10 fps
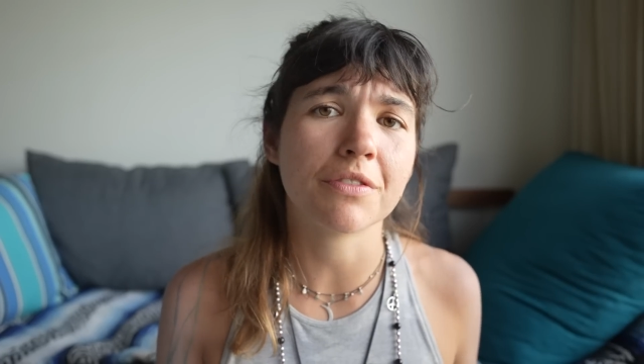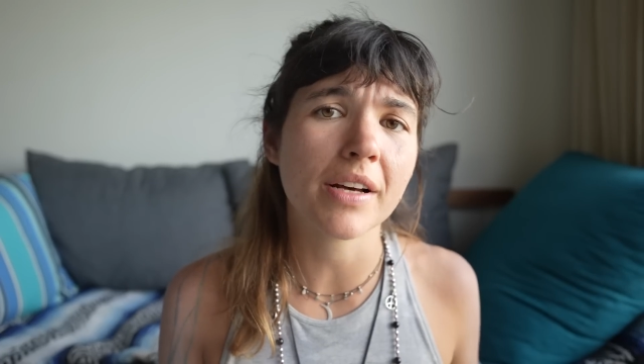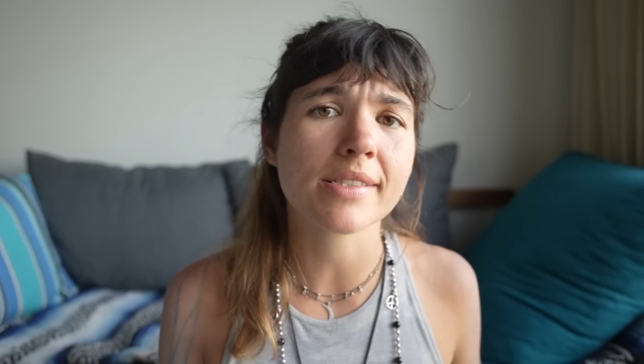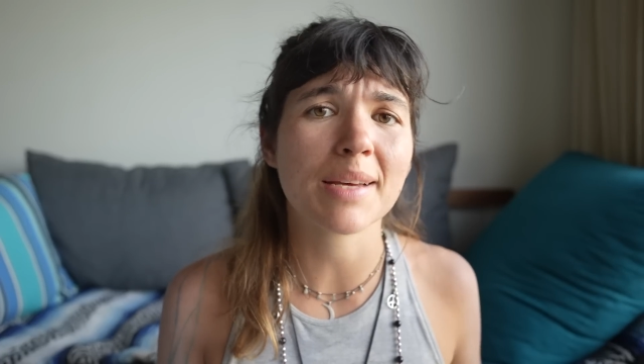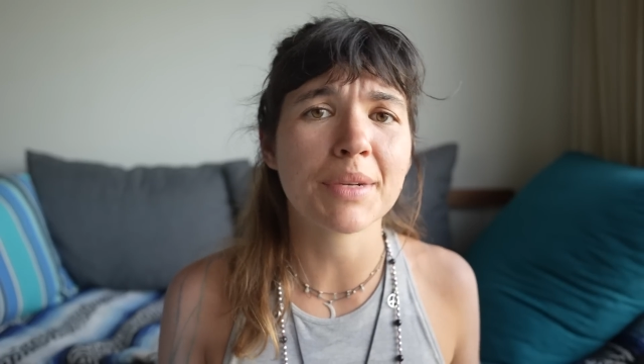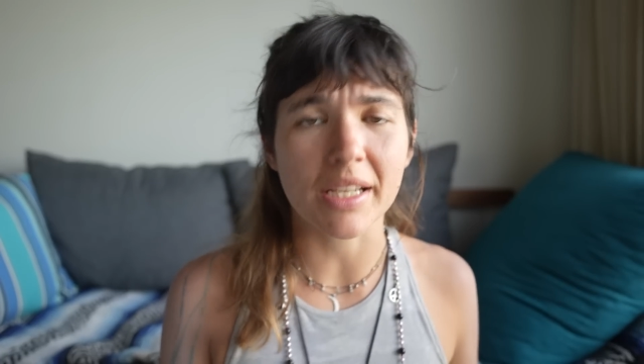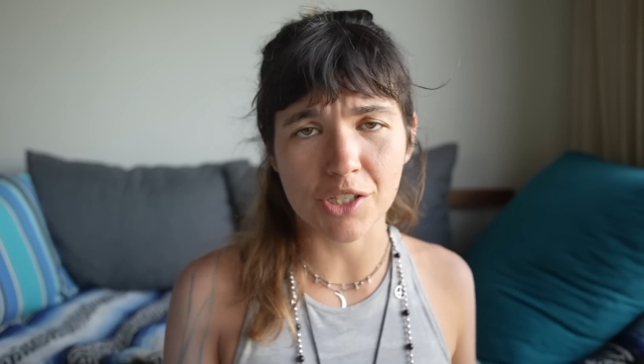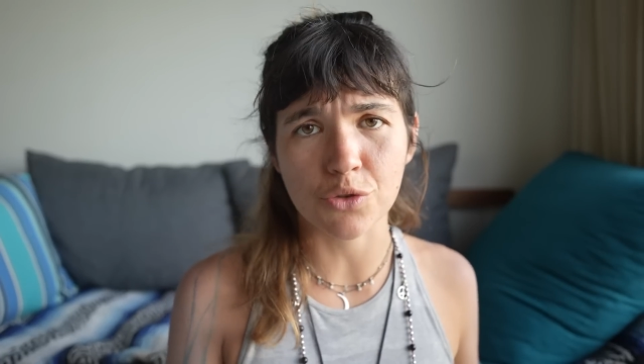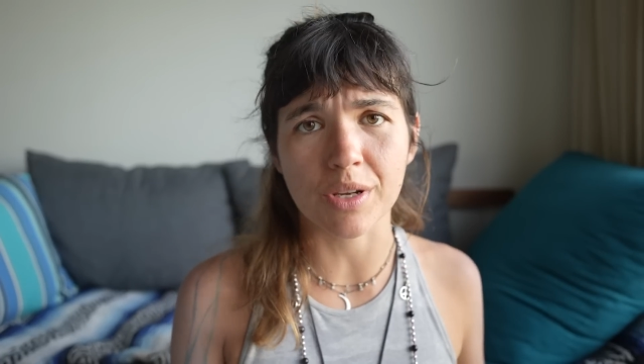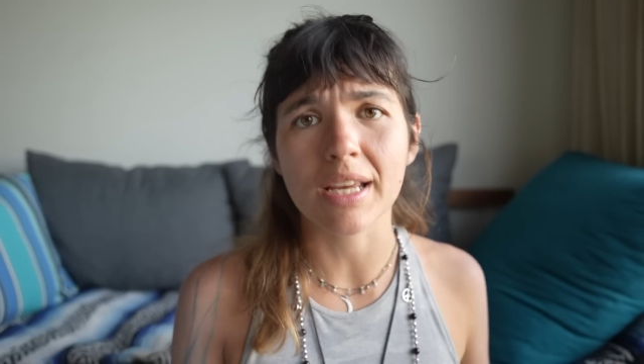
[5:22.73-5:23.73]
first time in
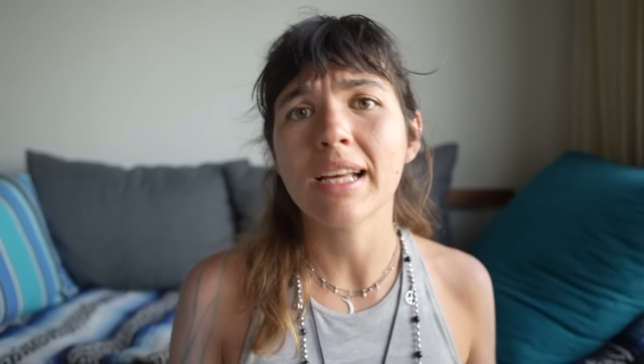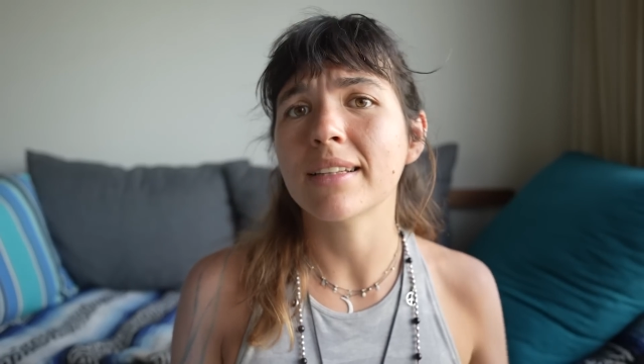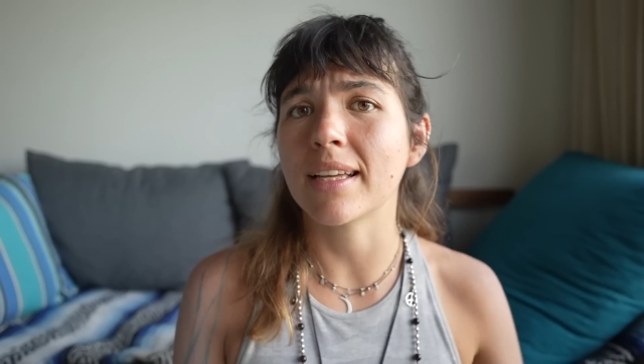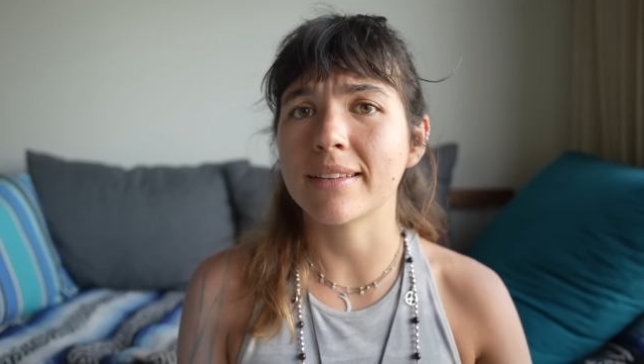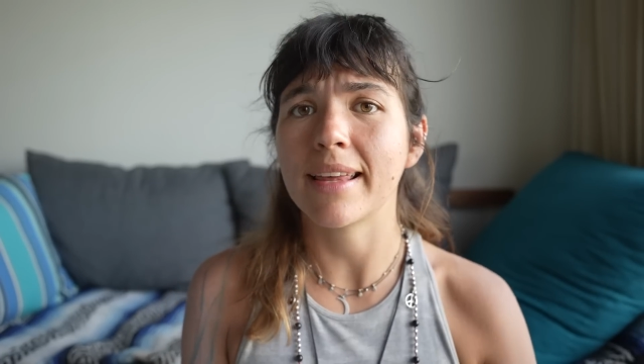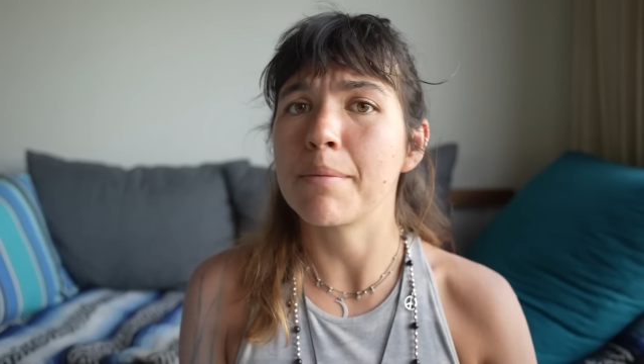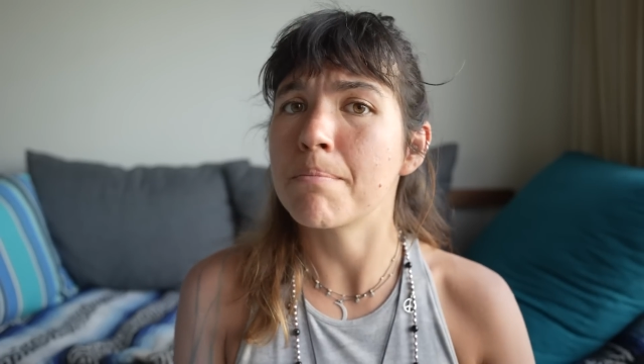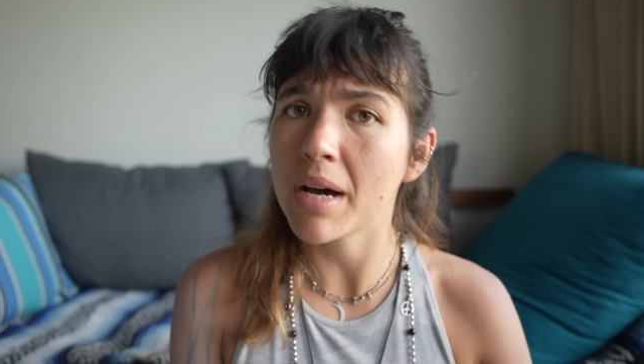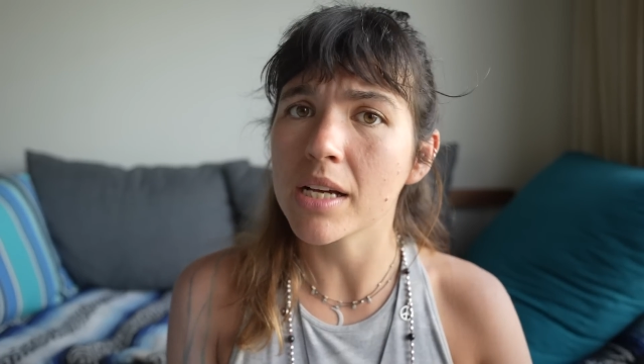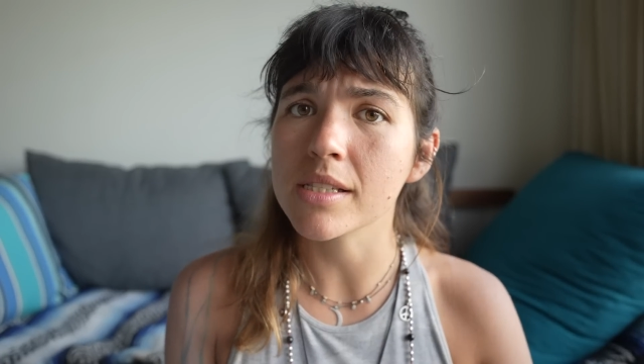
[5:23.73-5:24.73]
history that they
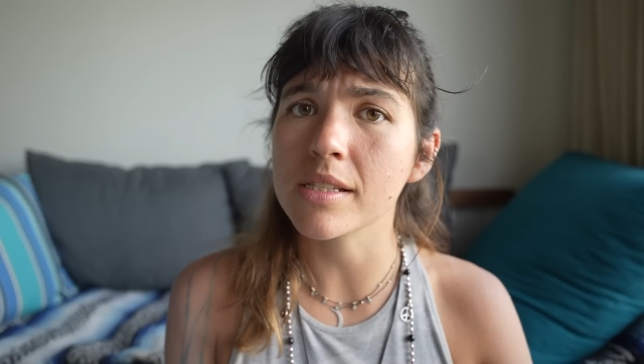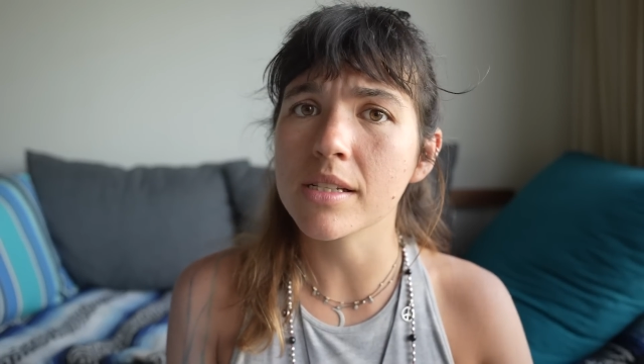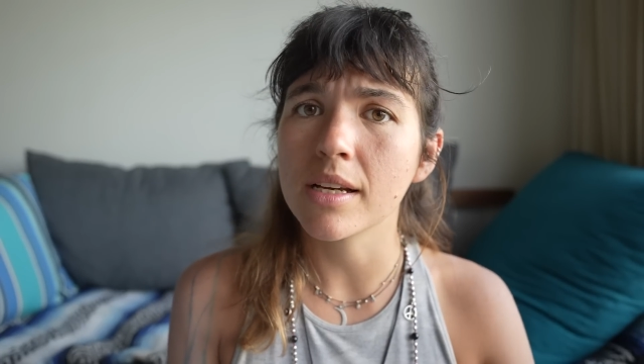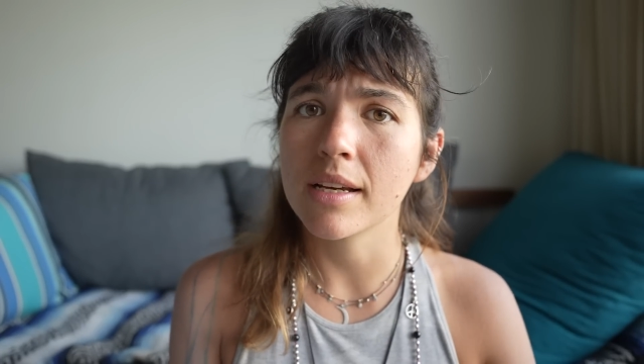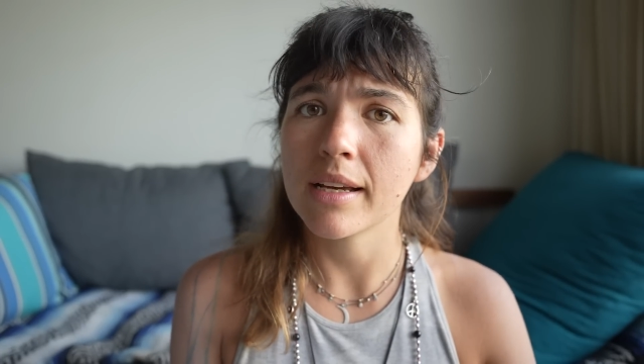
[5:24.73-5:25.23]
must